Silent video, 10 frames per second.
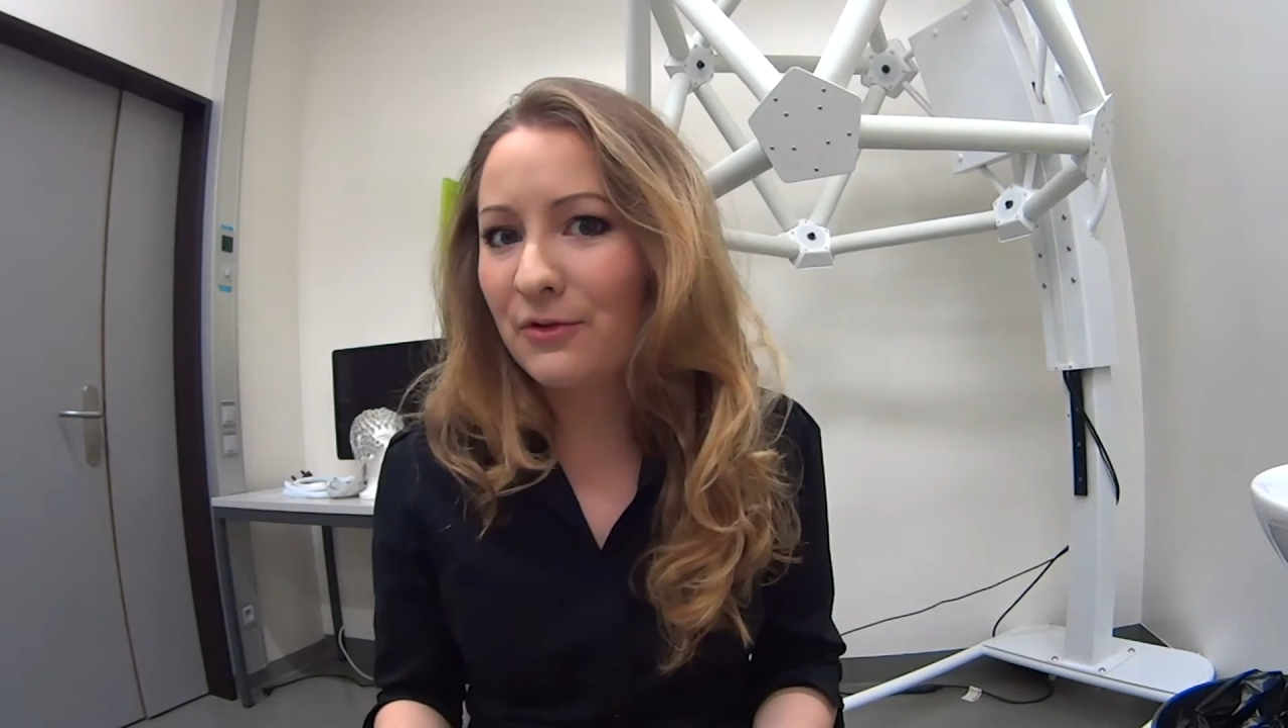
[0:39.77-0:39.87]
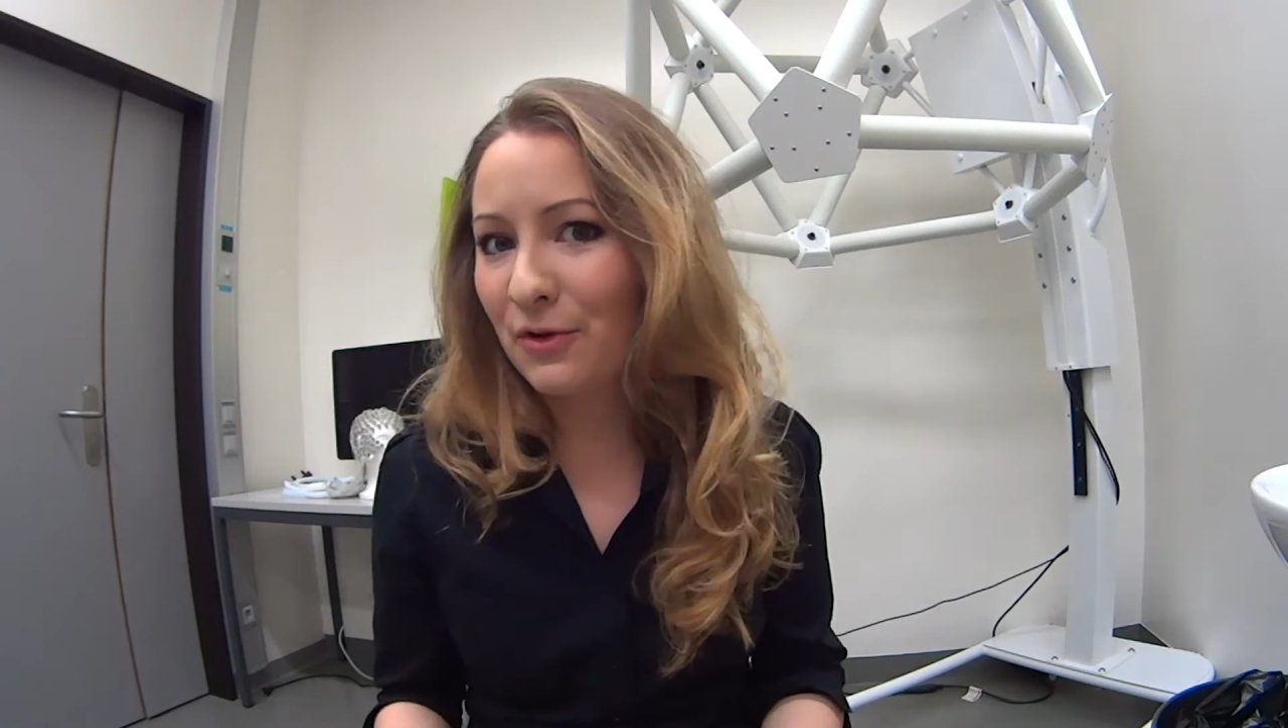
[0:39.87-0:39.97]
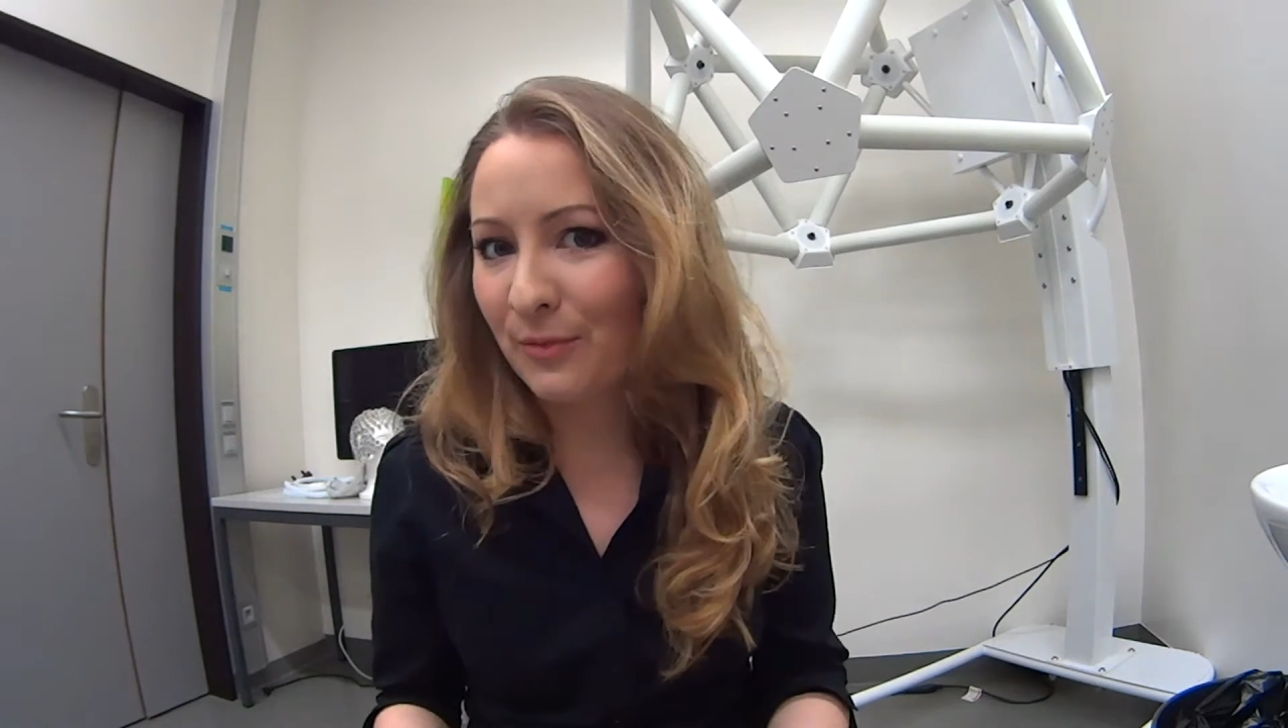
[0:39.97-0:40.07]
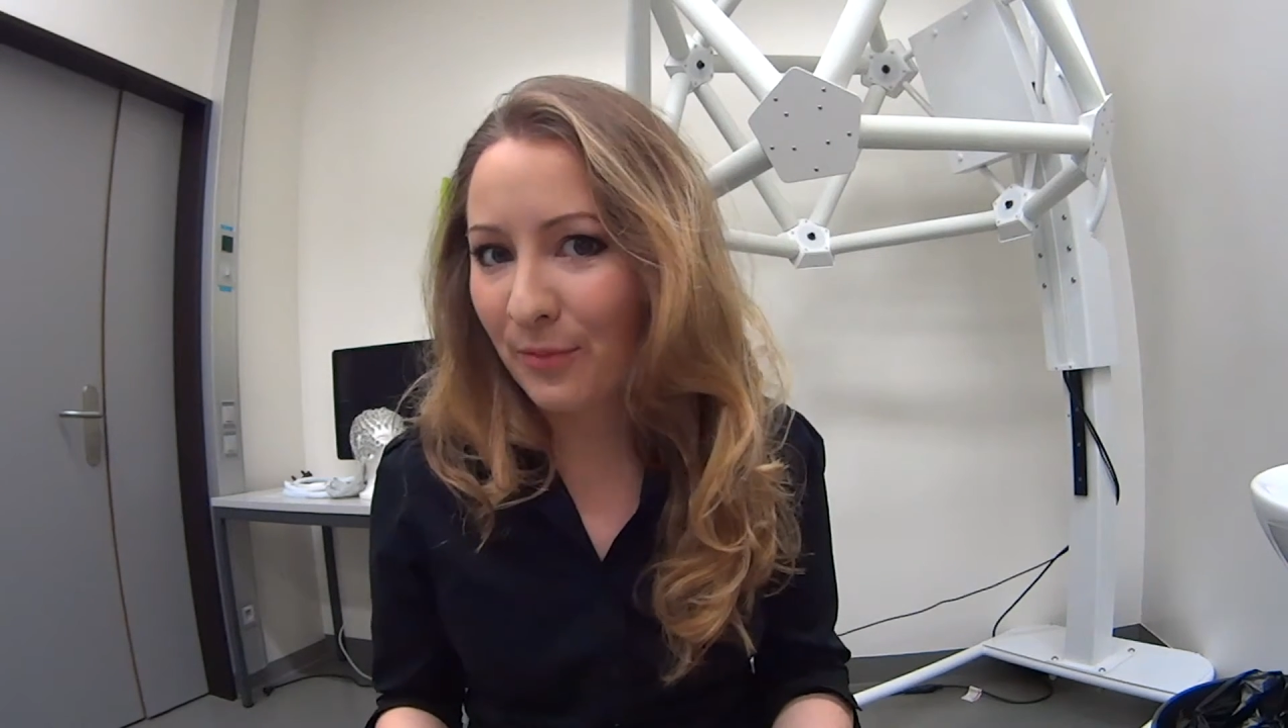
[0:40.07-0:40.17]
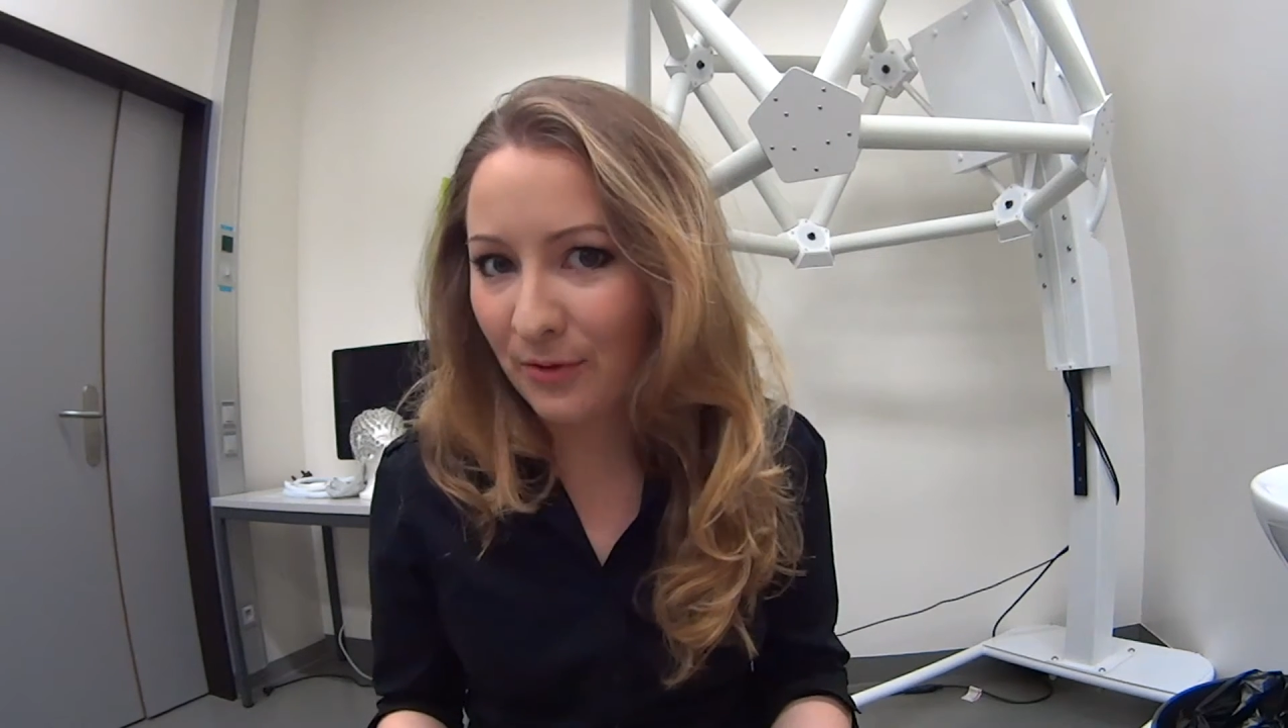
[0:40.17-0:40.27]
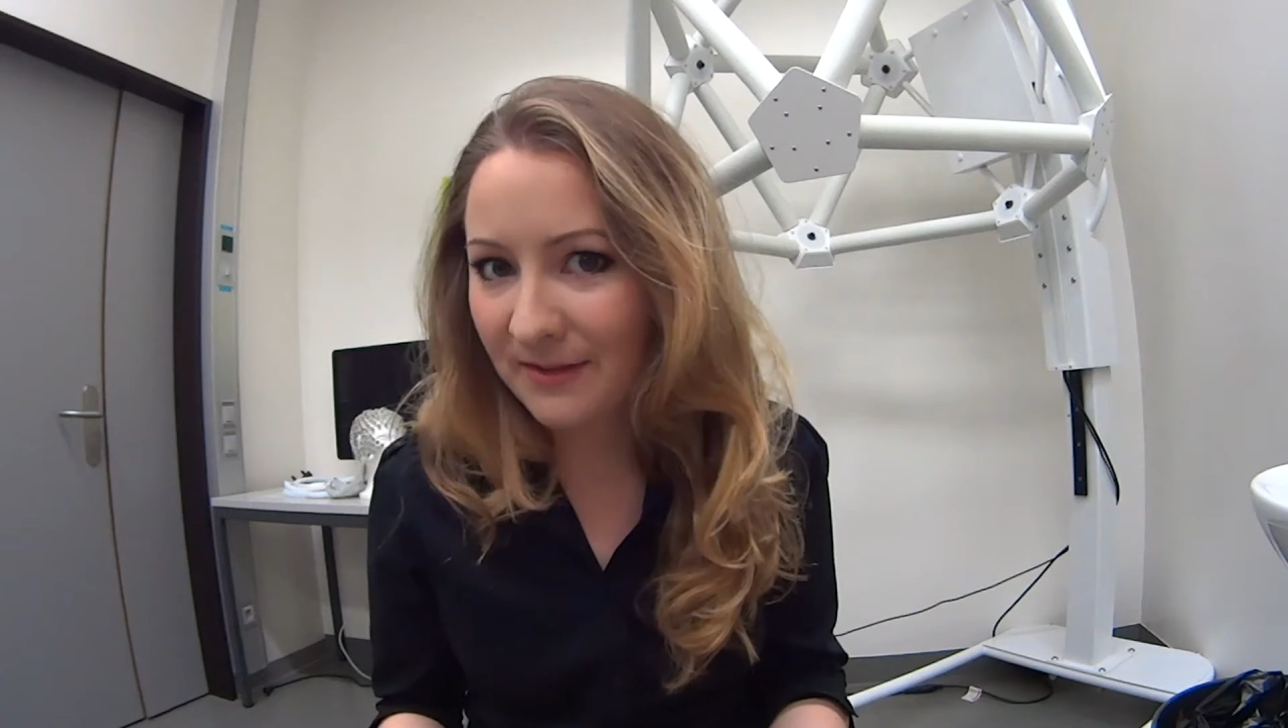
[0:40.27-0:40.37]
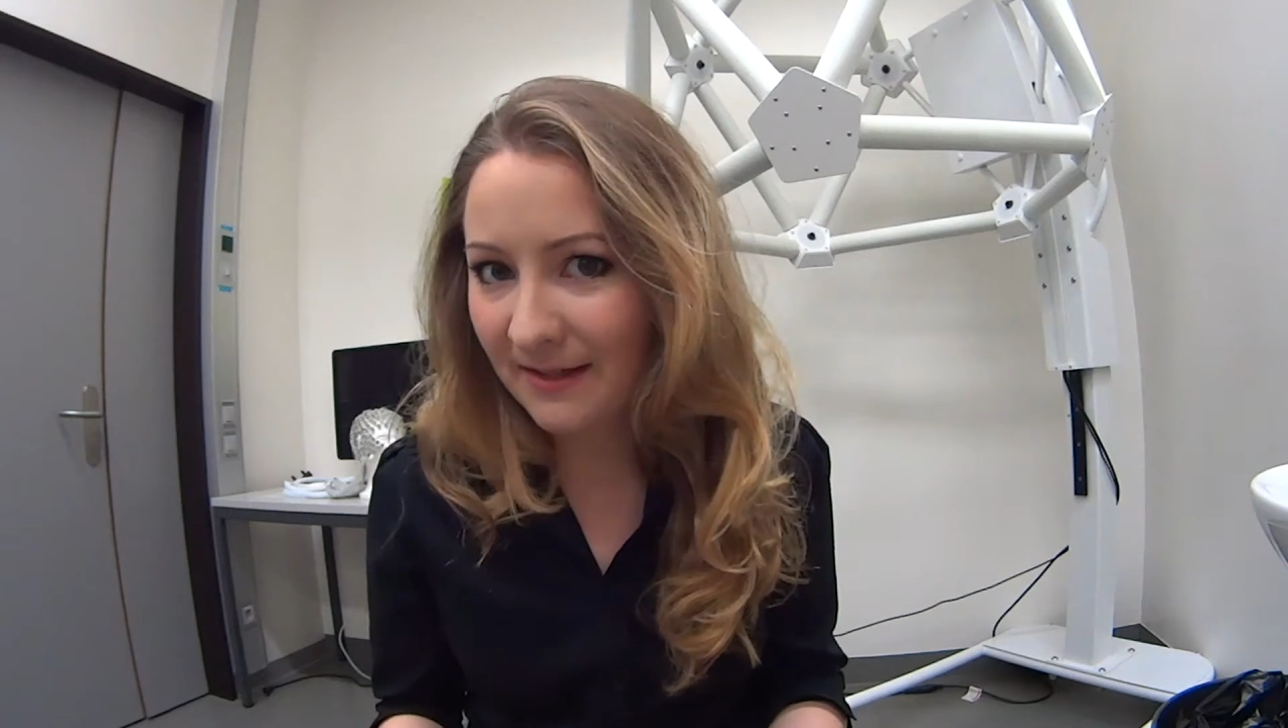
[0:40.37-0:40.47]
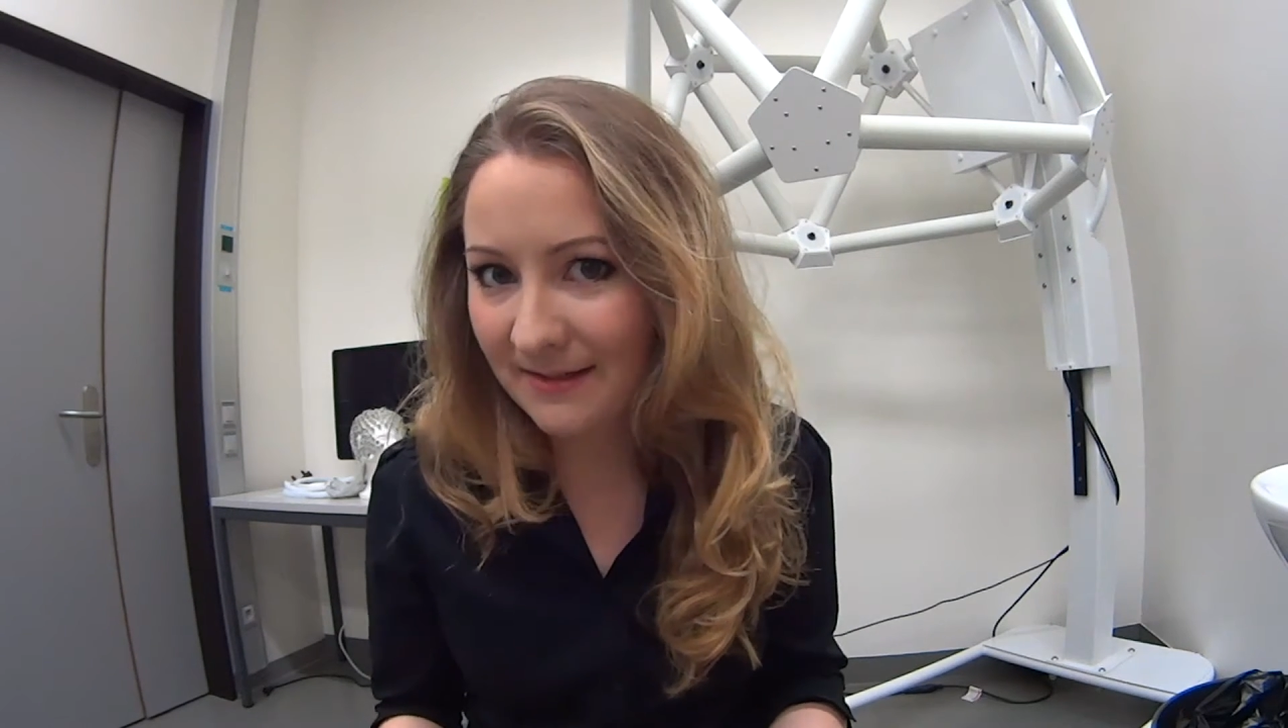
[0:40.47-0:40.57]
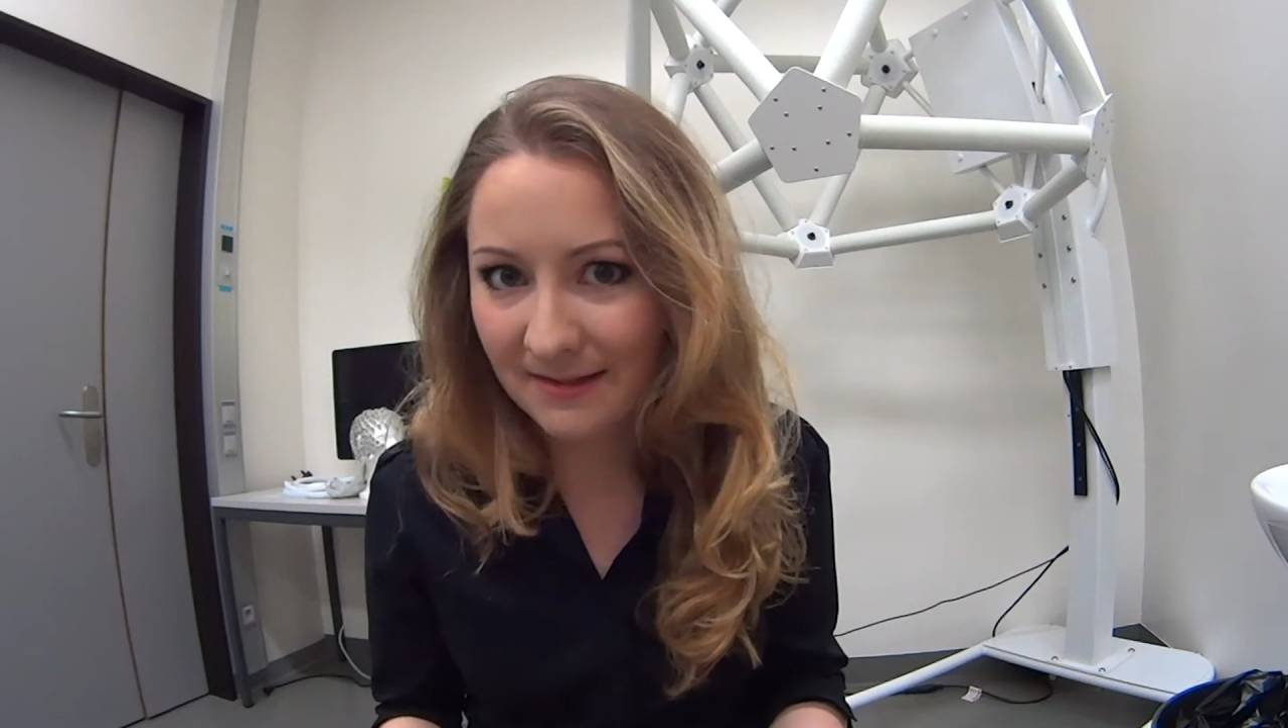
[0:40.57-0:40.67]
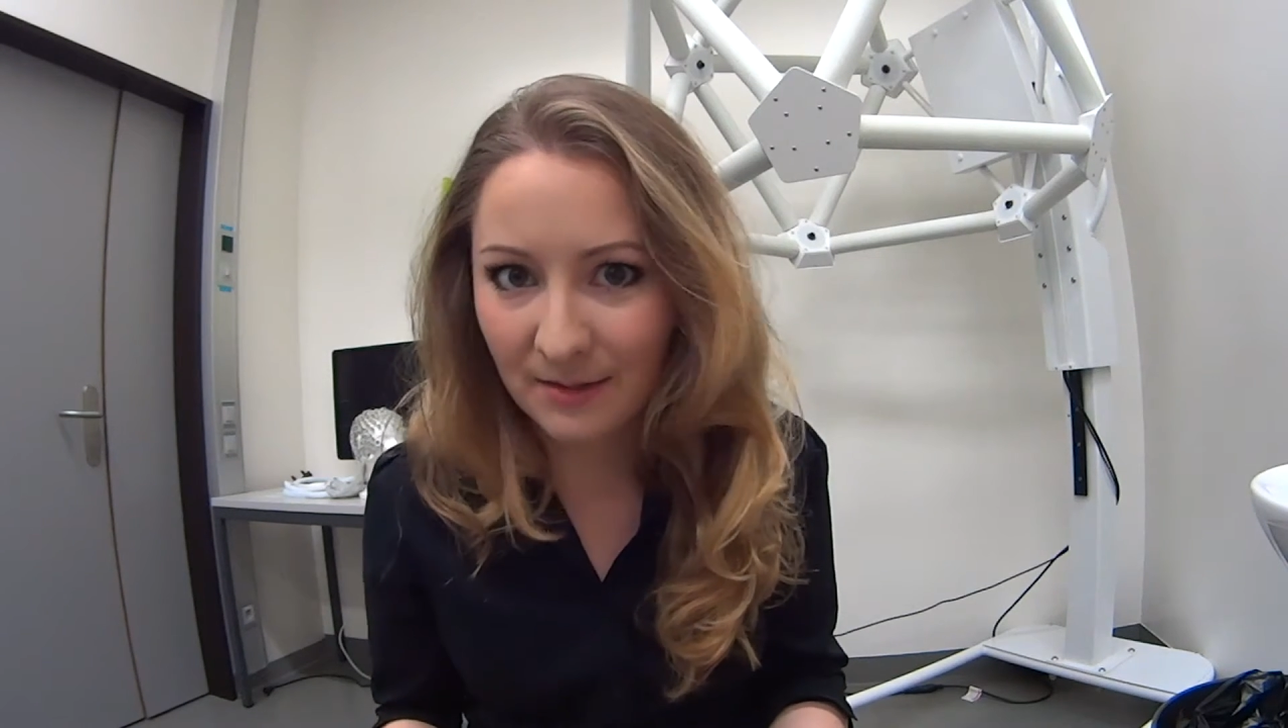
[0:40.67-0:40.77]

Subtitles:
neural processes